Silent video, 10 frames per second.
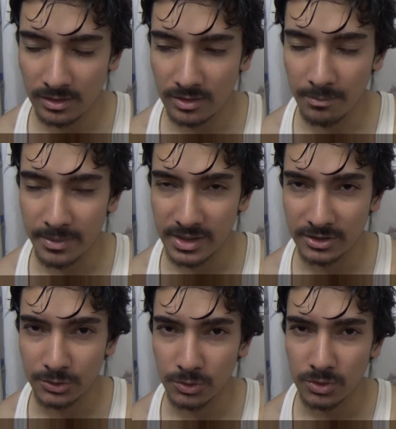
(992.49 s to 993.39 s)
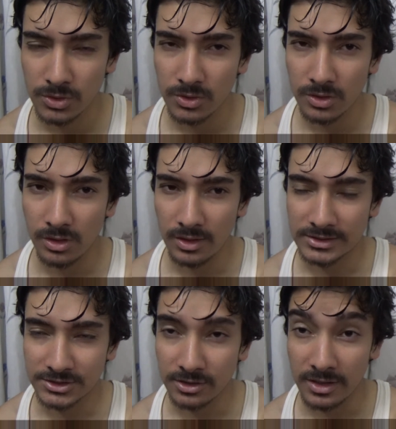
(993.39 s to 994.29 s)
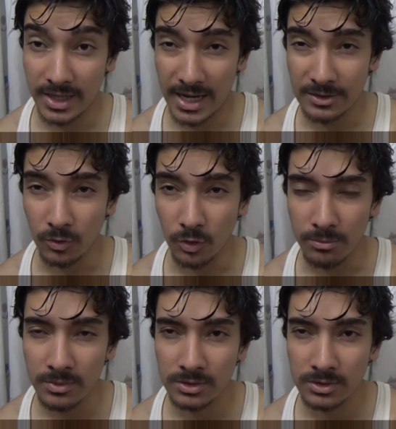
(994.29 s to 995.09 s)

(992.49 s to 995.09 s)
comparing to studying at home.